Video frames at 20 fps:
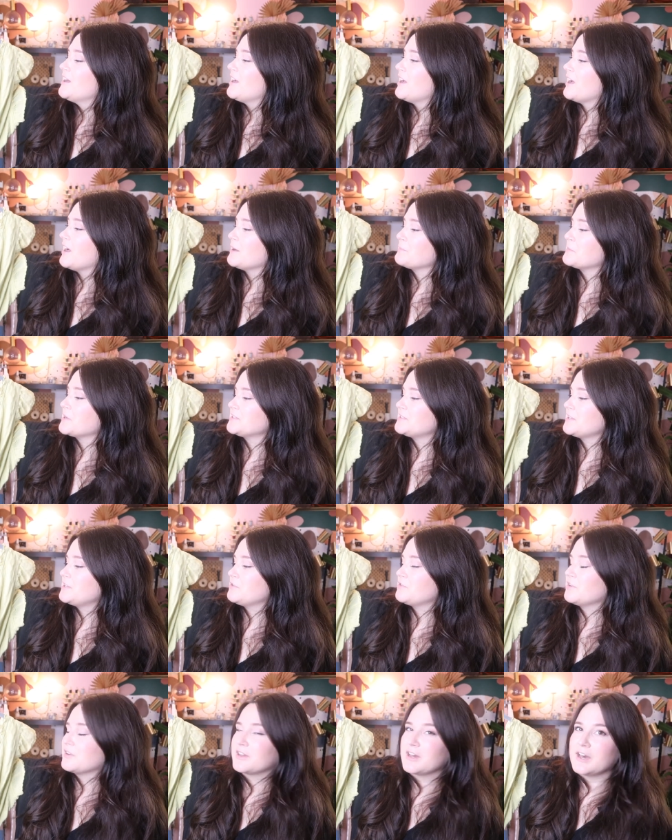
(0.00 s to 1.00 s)
because um, then
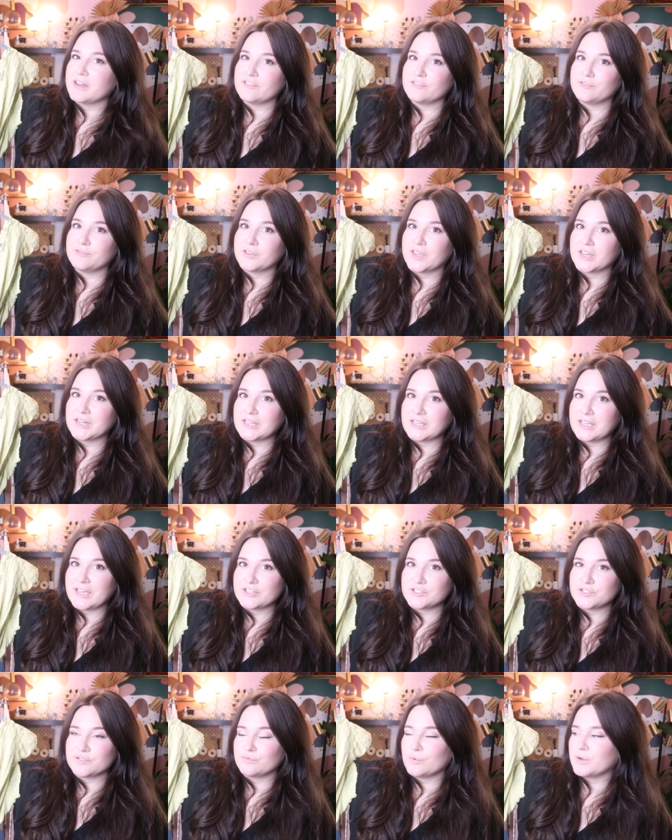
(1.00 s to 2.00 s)
you can kind of get a
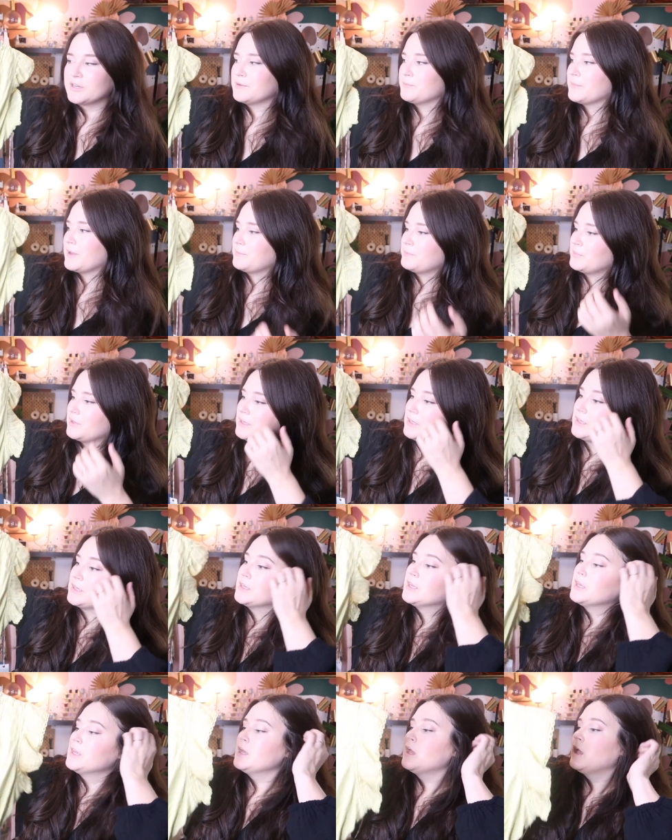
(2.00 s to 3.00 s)
gauge of what it might
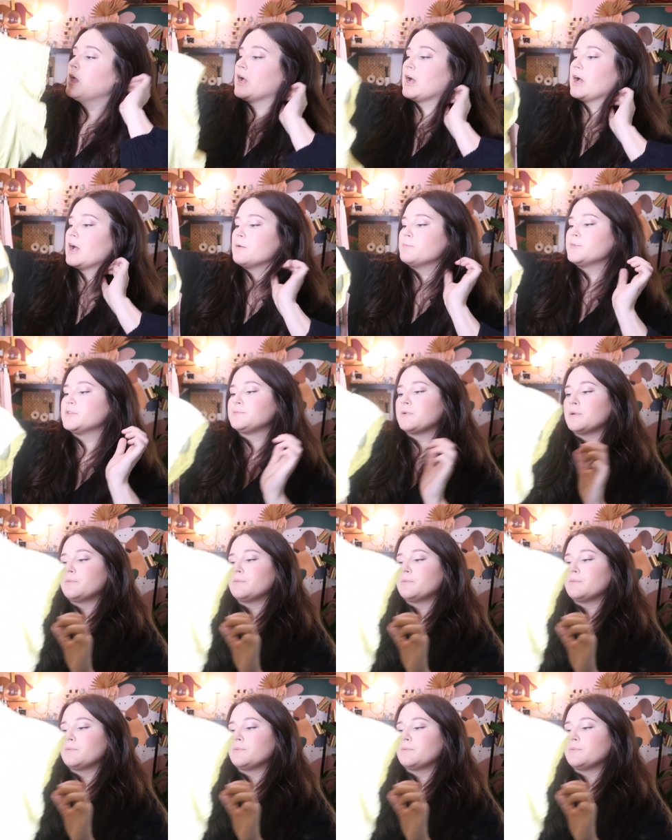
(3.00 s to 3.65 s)
be. Um, this